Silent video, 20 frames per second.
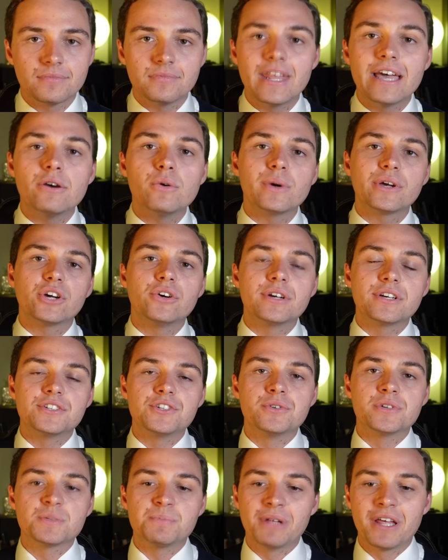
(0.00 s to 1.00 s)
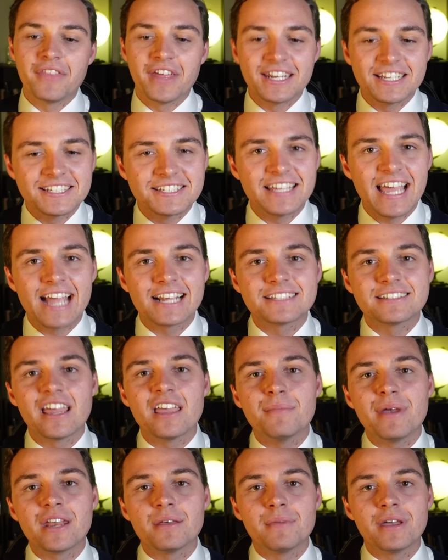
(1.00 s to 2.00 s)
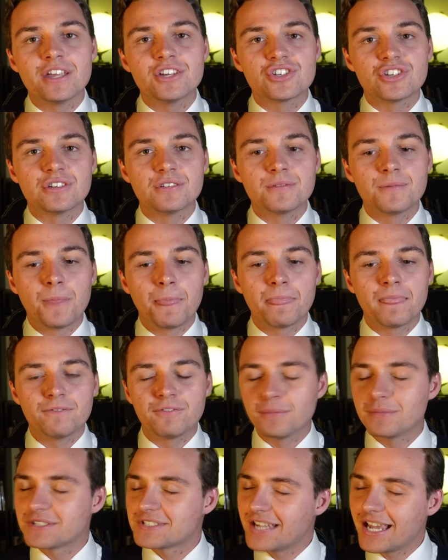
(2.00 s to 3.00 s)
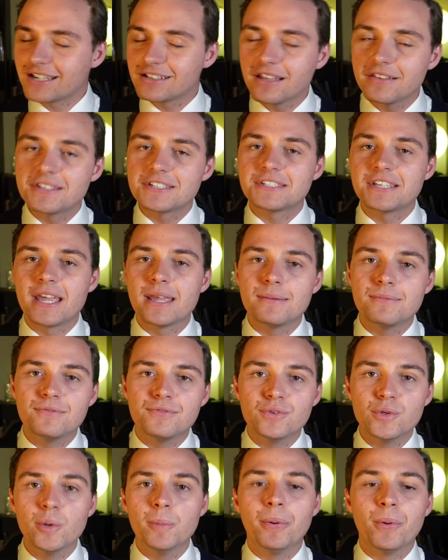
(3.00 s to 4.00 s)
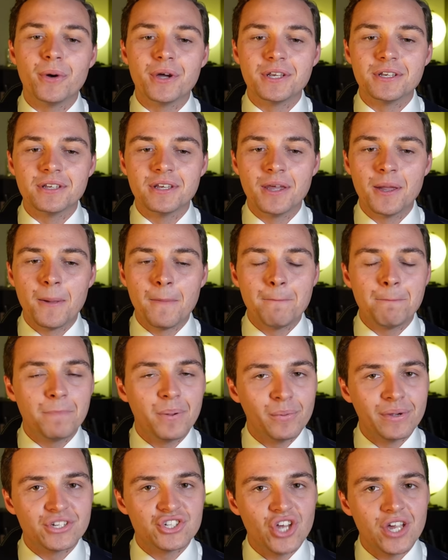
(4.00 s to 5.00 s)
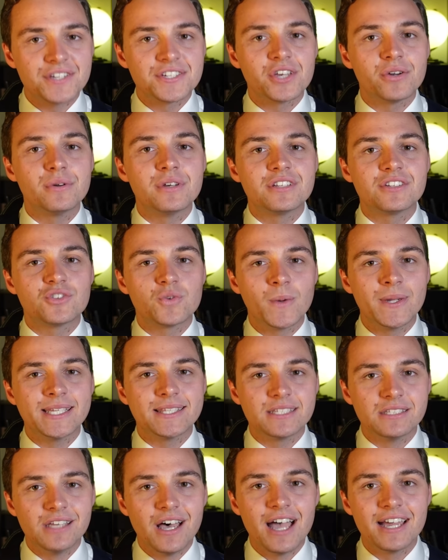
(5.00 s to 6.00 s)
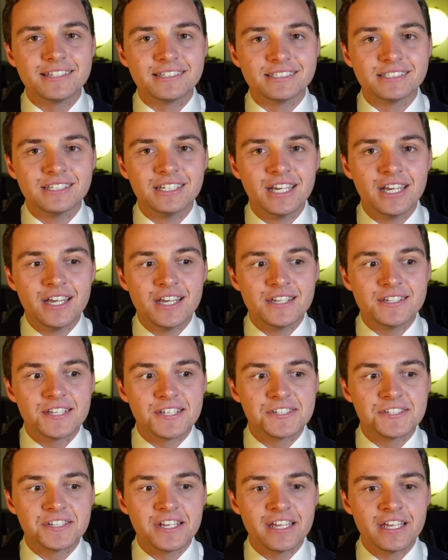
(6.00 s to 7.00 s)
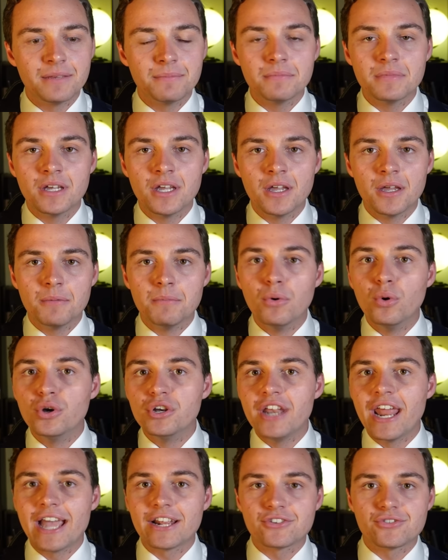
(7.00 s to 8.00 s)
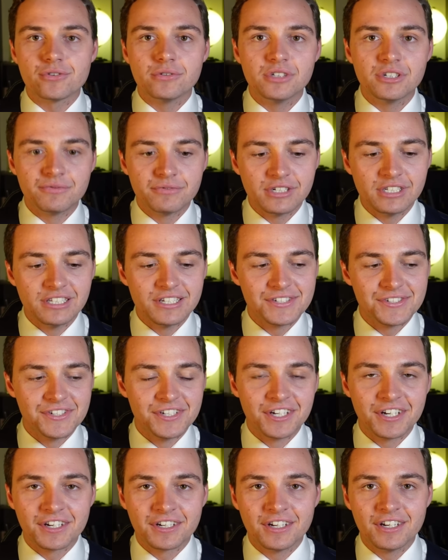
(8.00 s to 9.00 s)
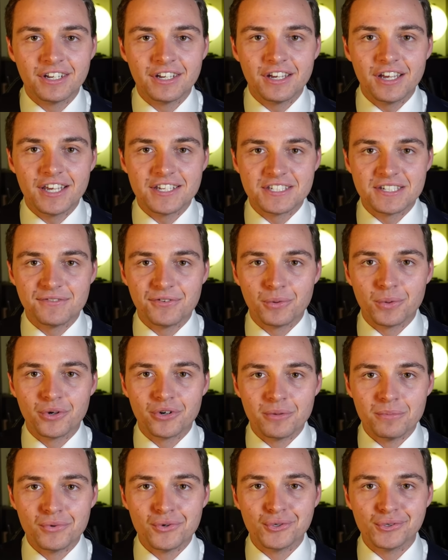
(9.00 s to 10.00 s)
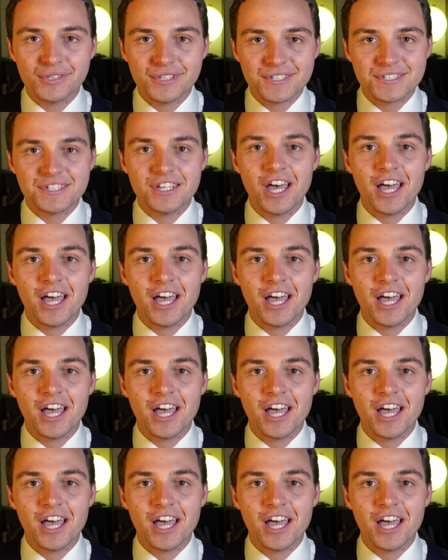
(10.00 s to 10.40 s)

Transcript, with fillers: Now what we're going to do is play that exact same animation from exactly the same viewpoint, but we're just going to tweak the lighting to seem more natural and realistic as if it were a moonless